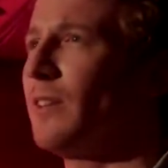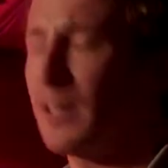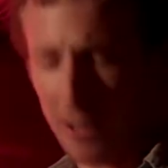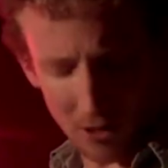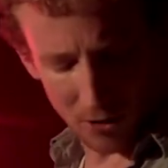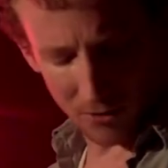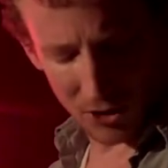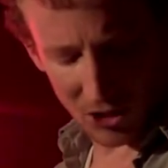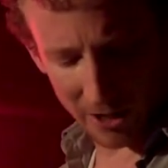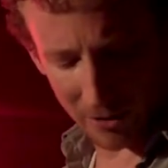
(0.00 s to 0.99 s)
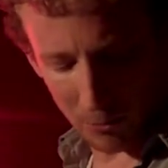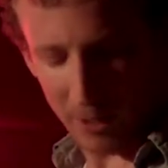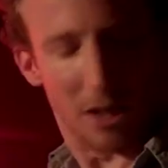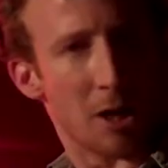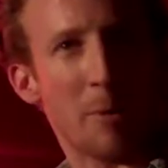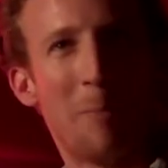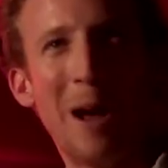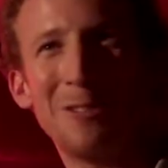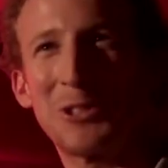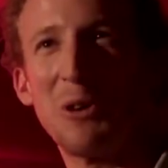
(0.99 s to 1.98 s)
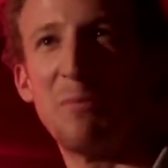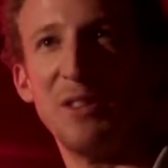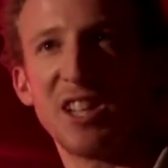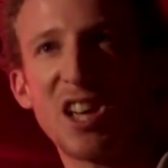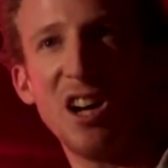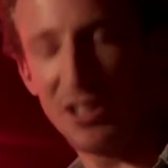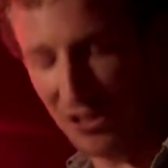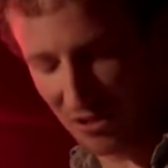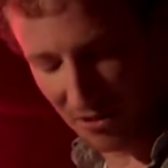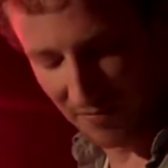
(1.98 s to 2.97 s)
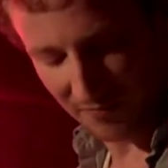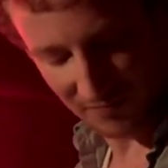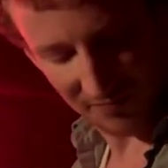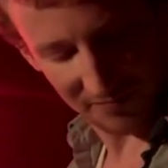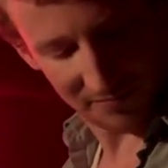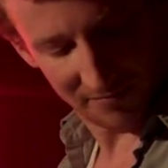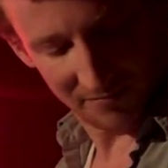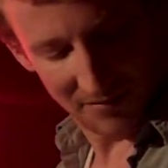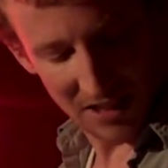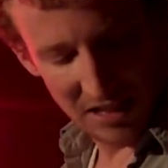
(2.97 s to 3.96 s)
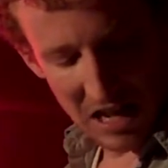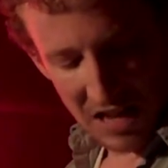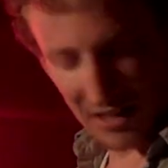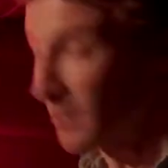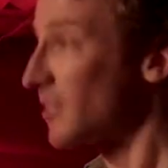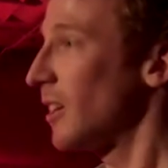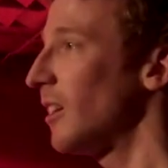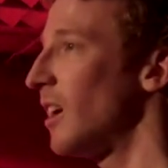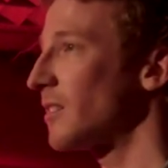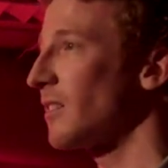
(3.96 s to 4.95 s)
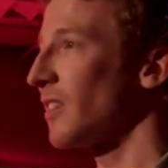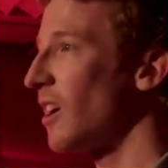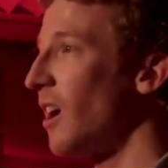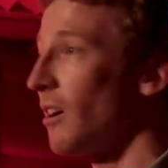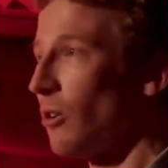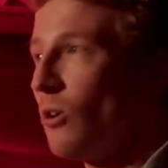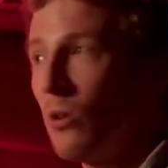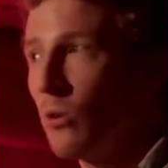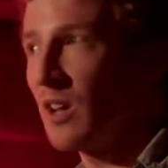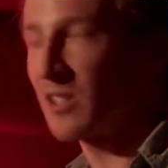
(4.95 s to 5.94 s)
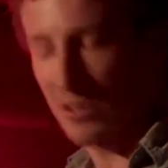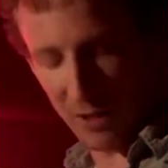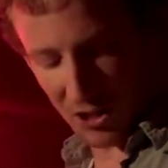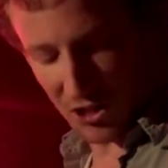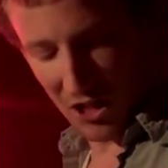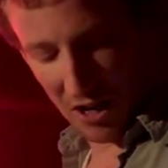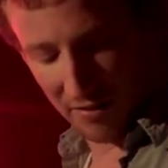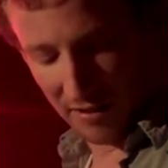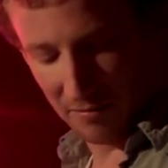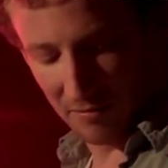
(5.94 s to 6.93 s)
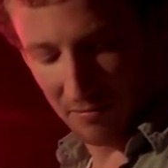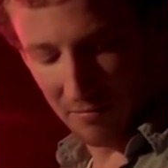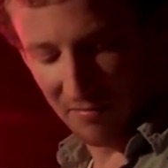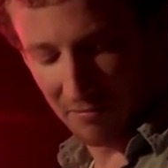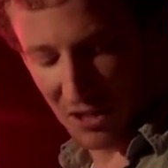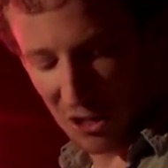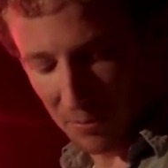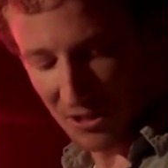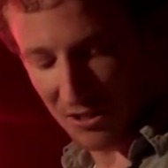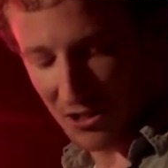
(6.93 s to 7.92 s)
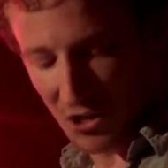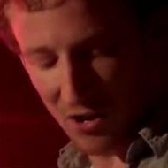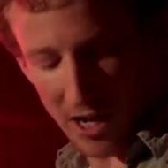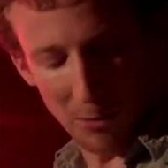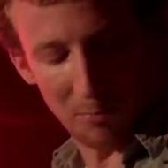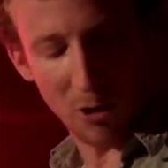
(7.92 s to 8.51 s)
I've let go of the steering wheel and I'm about to open the car door. The inside lights of the car are always switched off. But opening the door here